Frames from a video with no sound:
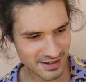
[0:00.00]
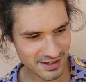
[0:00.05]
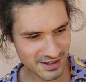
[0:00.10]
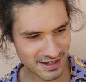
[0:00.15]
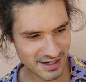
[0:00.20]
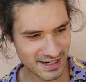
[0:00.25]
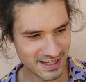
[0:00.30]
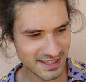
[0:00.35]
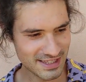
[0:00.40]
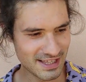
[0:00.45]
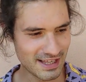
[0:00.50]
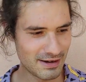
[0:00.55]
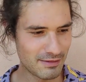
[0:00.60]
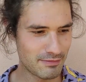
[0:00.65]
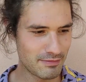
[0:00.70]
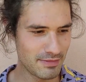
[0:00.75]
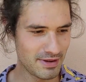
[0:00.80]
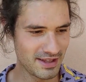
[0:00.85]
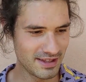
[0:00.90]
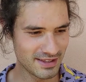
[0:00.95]
a little
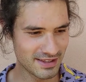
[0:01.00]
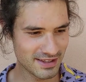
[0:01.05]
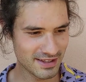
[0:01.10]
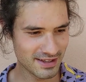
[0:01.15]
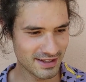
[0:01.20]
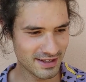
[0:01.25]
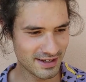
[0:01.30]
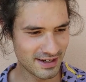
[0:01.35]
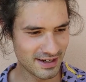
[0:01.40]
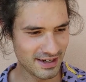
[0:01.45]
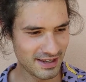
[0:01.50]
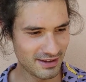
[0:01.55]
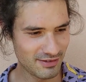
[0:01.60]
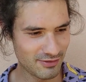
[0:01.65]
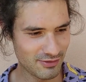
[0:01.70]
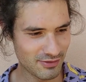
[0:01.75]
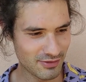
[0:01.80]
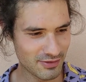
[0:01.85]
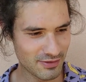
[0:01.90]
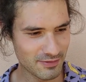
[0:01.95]
mint leaf
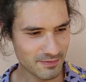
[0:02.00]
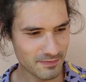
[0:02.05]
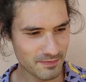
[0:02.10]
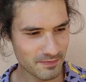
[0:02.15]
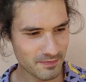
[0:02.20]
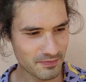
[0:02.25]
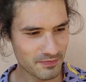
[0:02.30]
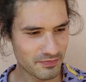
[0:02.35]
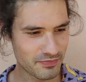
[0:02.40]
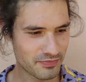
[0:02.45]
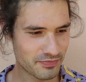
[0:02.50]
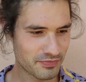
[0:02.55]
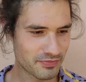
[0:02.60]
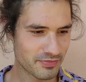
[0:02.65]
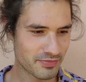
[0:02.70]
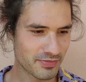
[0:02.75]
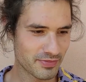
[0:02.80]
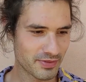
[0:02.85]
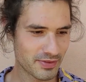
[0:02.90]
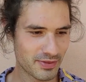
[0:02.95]

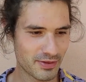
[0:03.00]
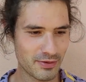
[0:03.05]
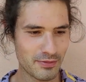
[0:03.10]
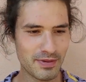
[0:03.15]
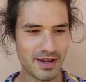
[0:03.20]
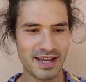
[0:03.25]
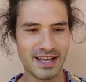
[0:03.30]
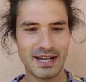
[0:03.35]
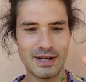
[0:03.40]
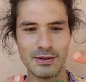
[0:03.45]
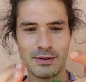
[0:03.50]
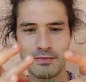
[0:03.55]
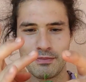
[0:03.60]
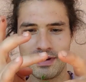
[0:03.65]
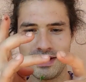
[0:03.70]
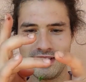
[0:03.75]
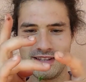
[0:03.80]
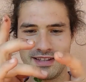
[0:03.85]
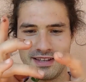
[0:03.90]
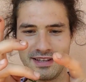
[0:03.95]
to make it look
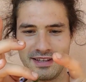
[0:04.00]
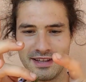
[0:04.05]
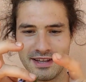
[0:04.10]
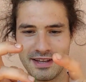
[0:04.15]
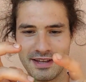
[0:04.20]
pretty.